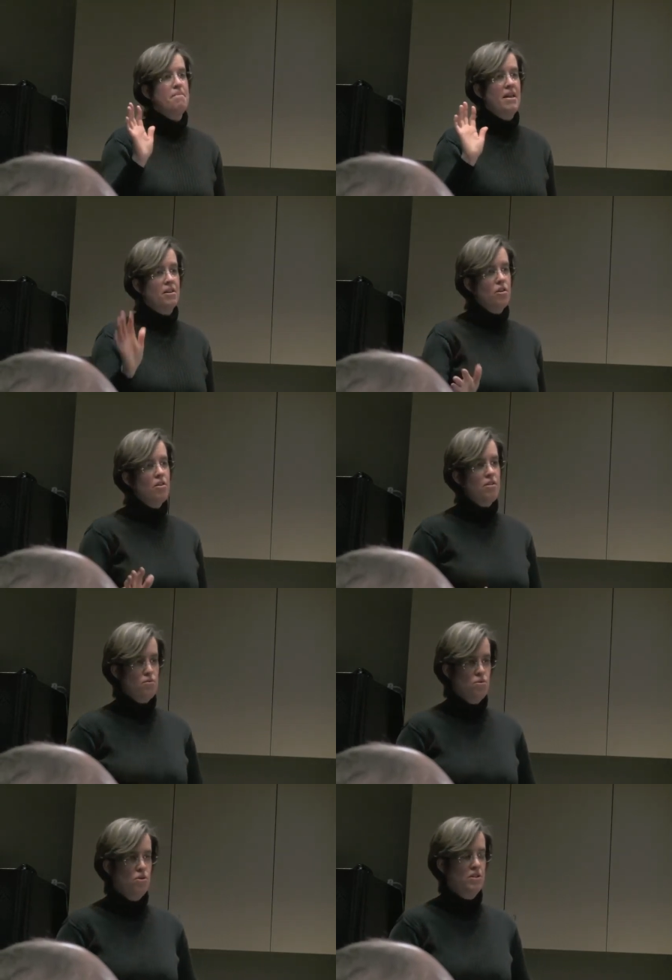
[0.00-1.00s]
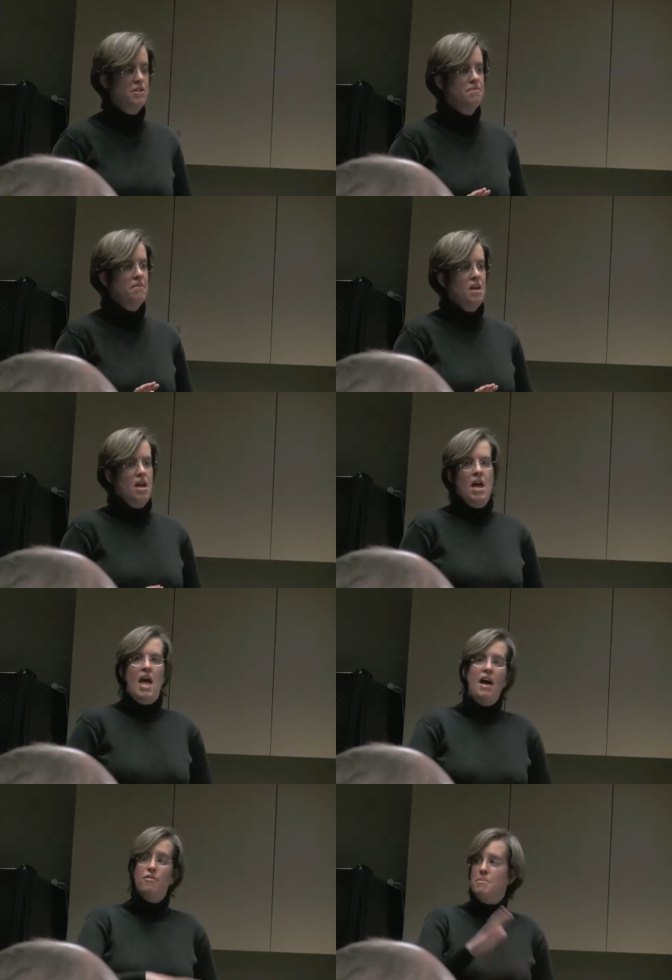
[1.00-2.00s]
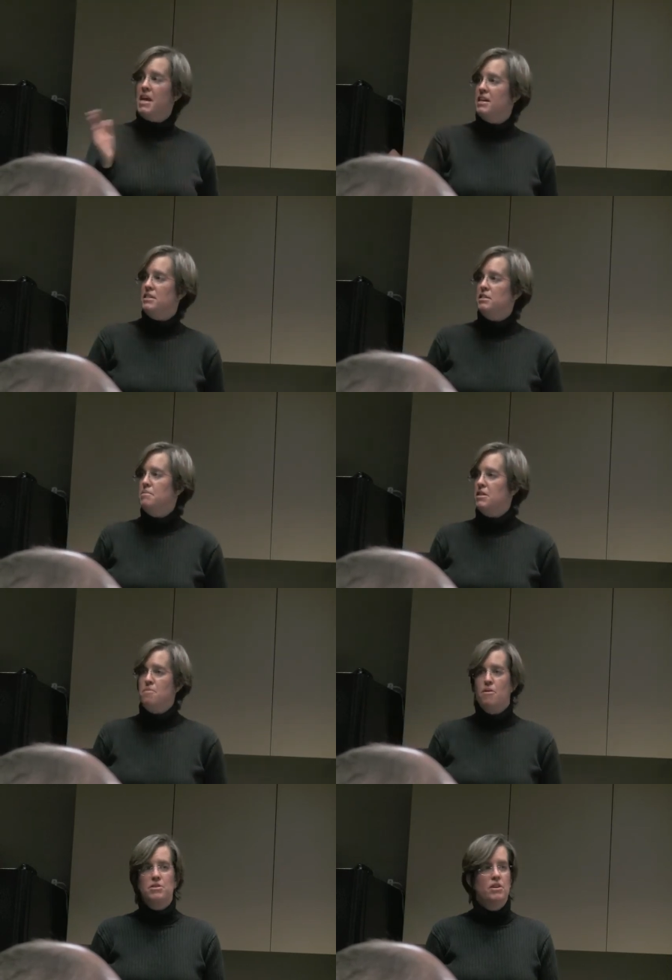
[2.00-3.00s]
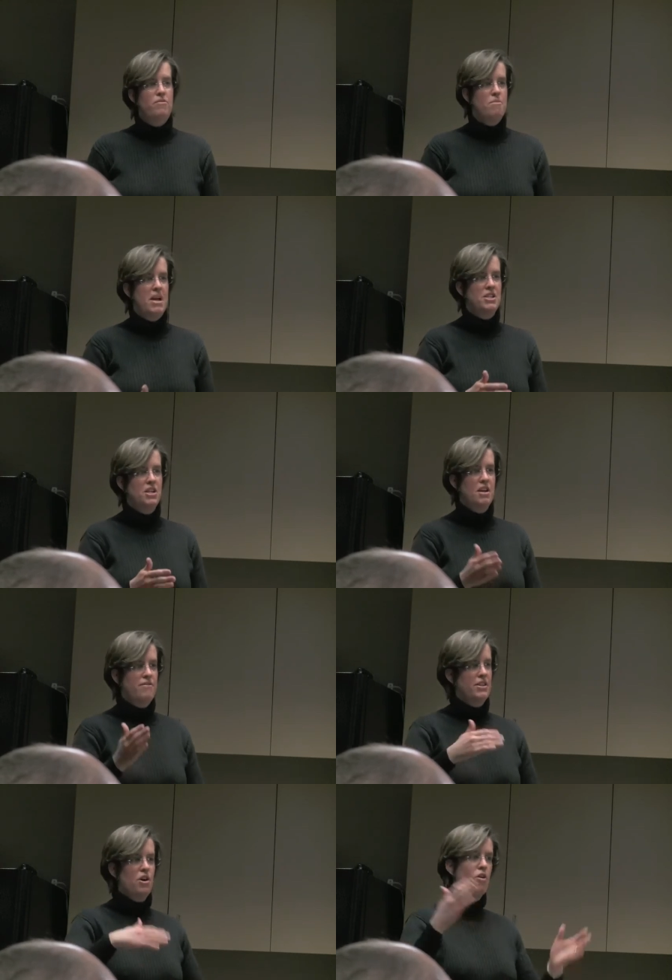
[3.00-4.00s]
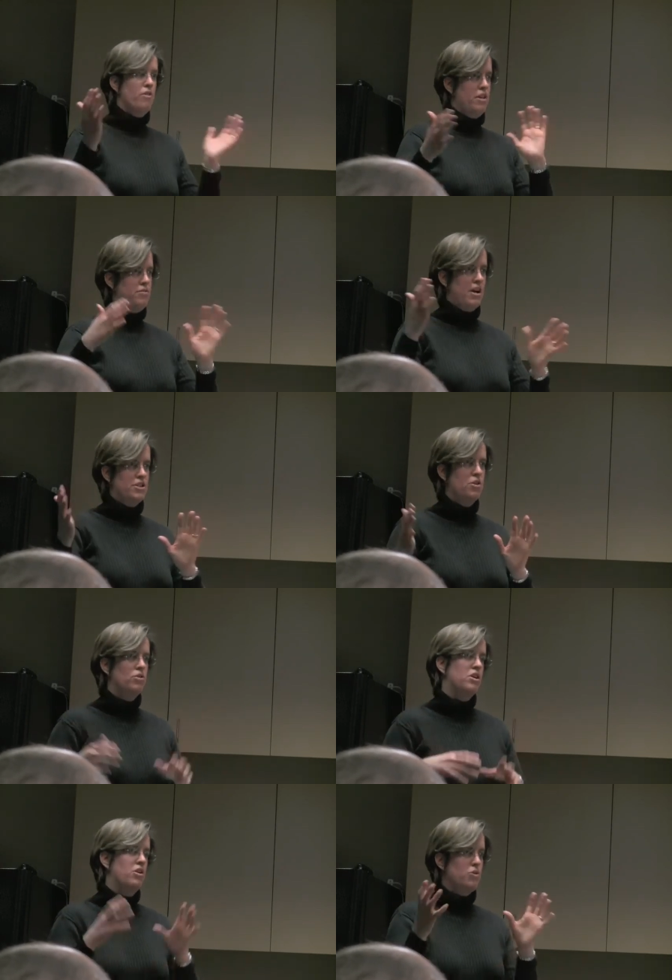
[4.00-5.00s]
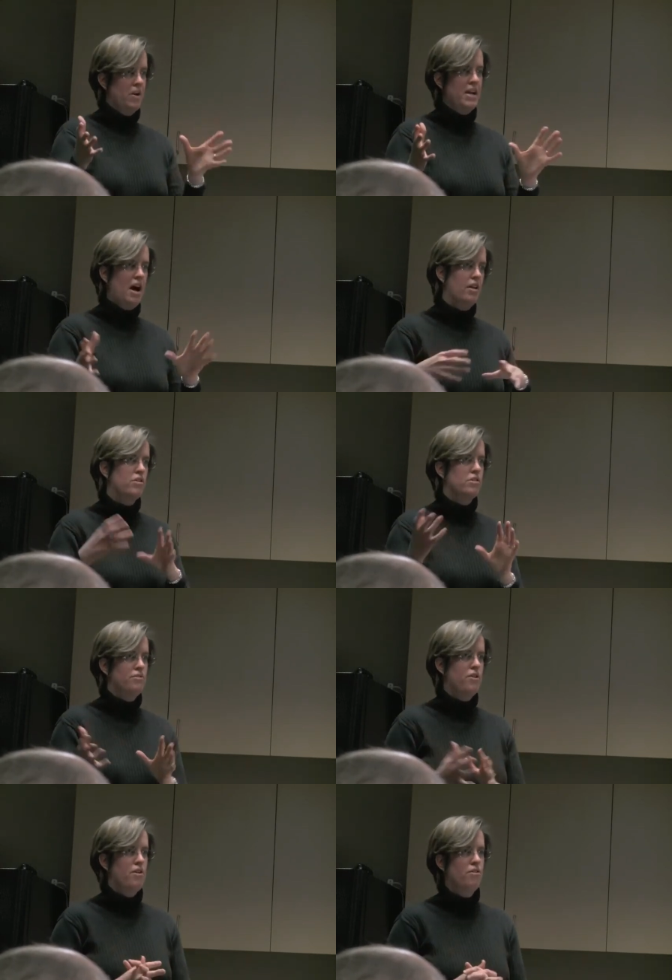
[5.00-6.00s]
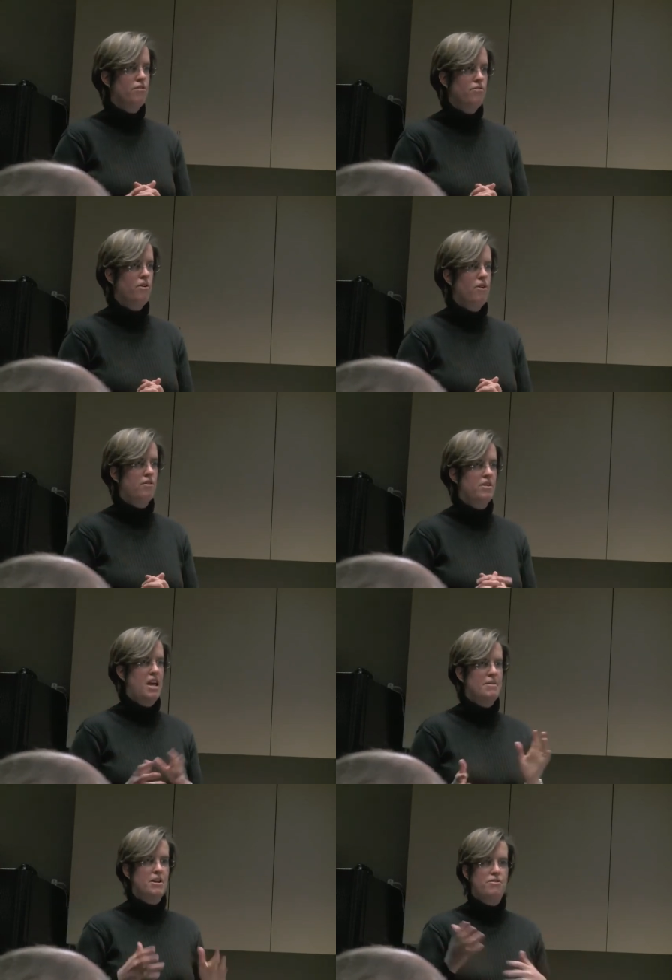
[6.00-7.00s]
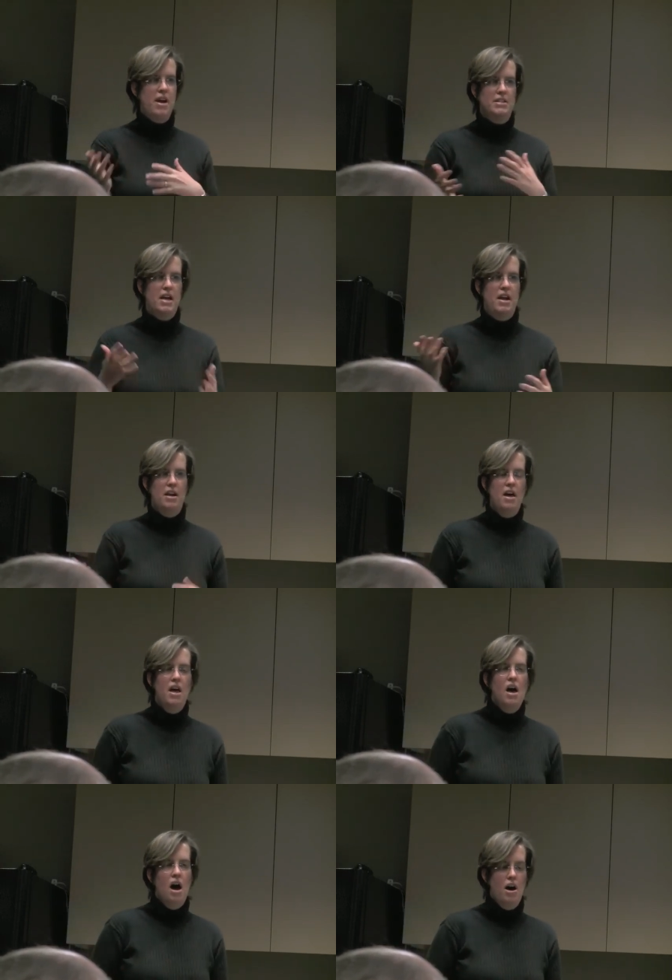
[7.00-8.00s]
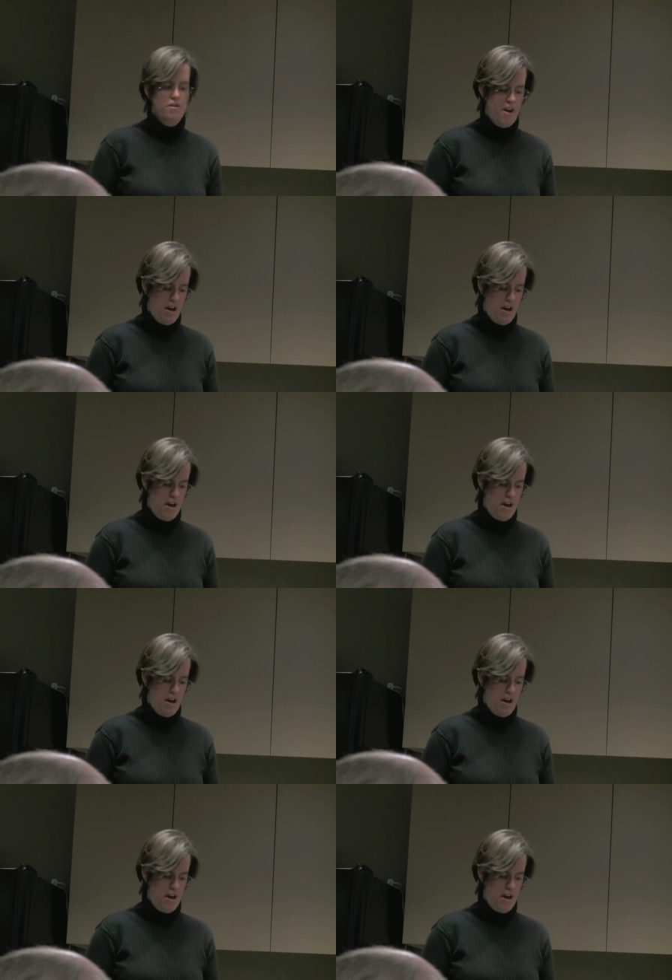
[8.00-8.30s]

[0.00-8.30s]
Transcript: by the current rules, everybody has to submit their personal information if it's over the threshold, you know, twenty dollars for, for name and address and one hundred